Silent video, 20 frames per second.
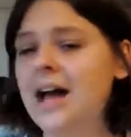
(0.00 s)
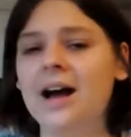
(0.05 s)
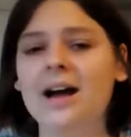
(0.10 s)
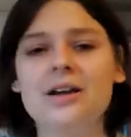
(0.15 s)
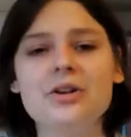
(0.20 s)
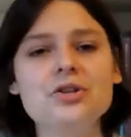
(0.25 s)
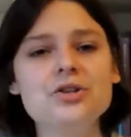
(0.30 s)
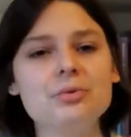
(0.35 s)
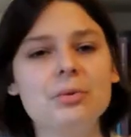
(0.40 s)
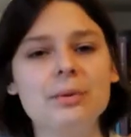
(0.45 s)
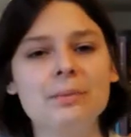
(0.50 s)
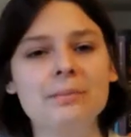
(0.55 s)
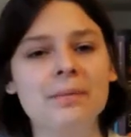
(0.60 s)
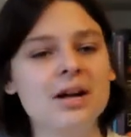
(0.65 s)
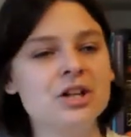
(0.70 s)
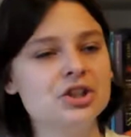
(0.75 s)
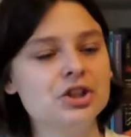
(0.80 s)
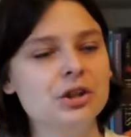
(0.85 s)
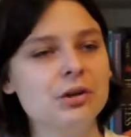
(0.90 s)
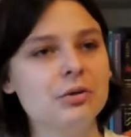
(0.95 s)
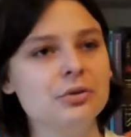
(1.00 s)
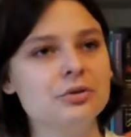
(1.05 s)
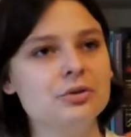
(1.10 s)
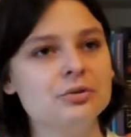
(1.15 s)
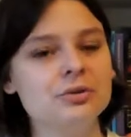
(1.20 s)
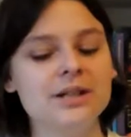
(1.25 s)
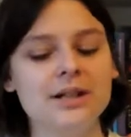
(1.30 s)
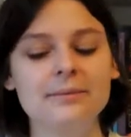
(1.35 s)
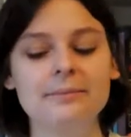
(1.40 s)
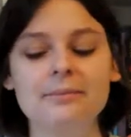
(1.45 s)
I use the word magic a lot,
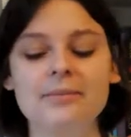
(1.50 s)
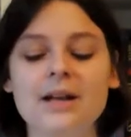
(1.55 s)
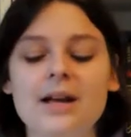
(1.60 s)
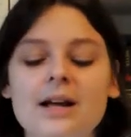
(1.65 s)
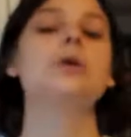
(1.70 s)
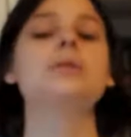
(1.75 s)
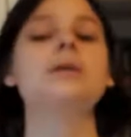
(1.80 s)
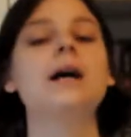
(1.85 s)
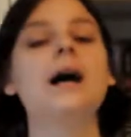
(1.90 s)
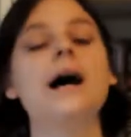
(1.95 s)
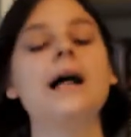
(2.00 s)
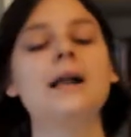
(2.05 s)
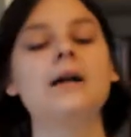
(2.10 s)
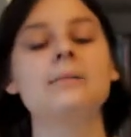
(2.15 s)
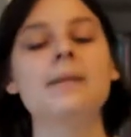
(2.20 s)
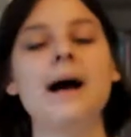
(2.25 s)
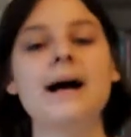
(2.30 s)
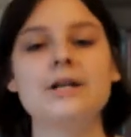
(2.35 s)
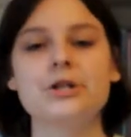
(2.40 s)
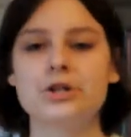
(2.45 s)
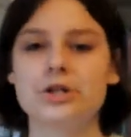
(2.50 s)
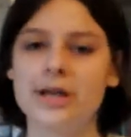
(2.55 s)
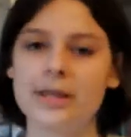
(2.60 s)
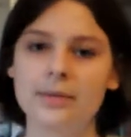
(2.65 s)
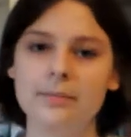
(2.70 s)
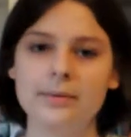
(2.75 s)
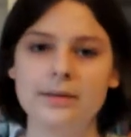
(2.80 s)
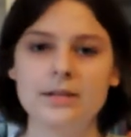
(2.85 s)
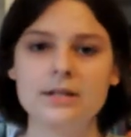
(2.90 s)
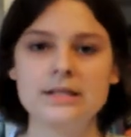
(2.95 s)
don't I? So Callum has,
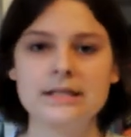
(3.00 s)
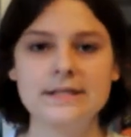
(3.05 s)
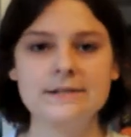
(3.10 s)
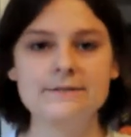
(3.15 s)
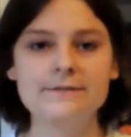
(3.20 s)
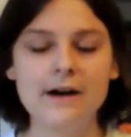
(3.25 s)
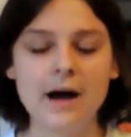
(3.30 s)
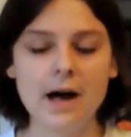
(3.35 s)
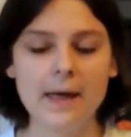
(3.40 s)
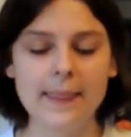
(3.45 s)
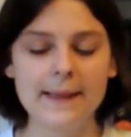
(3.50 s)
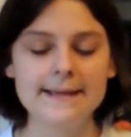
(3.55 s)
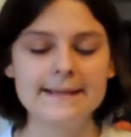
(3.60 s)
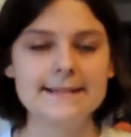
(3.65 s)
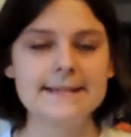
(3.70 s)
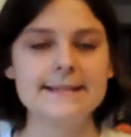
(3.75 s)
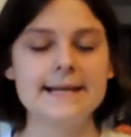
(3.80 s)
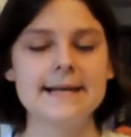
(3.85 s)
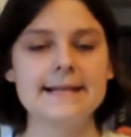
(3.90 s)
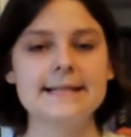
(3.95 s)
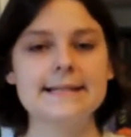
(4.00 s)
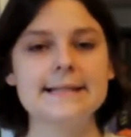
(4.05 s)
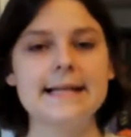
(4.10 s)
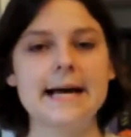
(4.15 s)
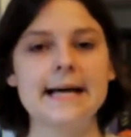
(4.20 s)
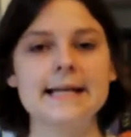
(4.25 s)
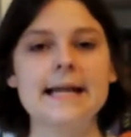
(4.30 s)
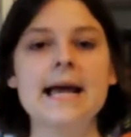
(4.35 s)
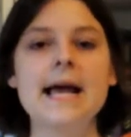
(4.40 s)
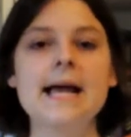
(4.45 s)
together with his father, decided
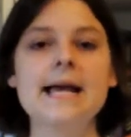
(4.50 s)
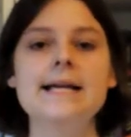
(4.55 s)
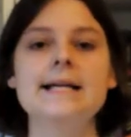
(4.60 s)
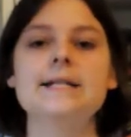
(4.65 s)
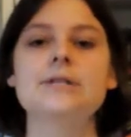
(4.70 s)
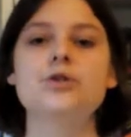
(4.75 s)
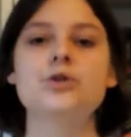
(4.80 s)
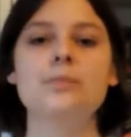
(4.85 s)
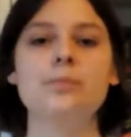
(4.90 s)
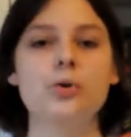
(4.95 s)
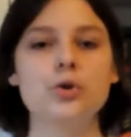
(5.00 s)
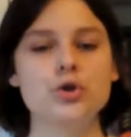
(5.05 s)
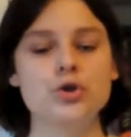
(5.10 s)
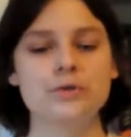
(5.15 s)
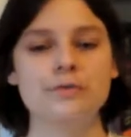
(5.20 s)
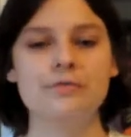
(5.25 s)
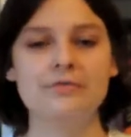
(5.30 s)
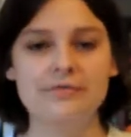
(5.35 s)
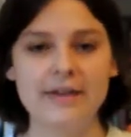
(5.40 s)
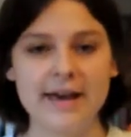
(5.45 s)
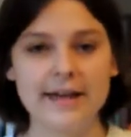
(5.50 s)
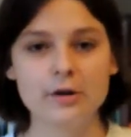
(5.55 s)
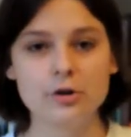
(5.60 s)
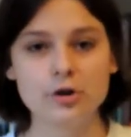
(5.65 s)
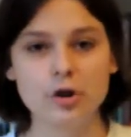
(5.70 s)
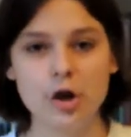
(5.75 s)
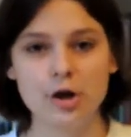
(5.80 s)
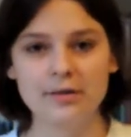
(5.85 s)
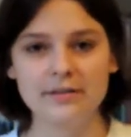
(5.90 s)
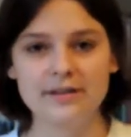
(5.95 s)
that he's supposed to fail
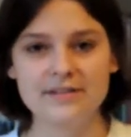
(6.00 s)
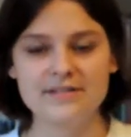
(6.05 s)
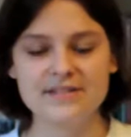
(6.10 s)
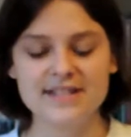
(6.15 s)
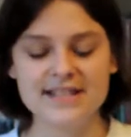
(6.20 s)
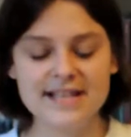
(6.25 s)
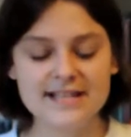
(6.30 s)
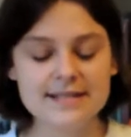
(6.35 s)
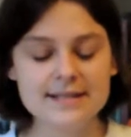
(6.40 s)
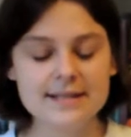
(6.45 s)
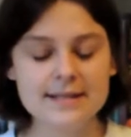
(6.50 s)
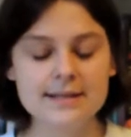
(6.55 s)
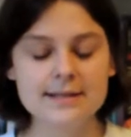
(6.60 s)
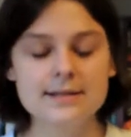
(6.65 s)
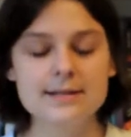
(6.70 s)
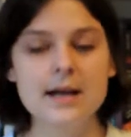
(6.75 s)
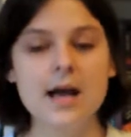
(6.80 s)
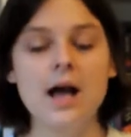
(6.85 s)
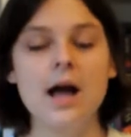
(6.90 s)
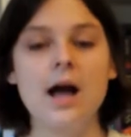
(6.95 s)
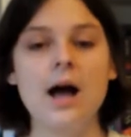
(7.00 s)
on all of these tests,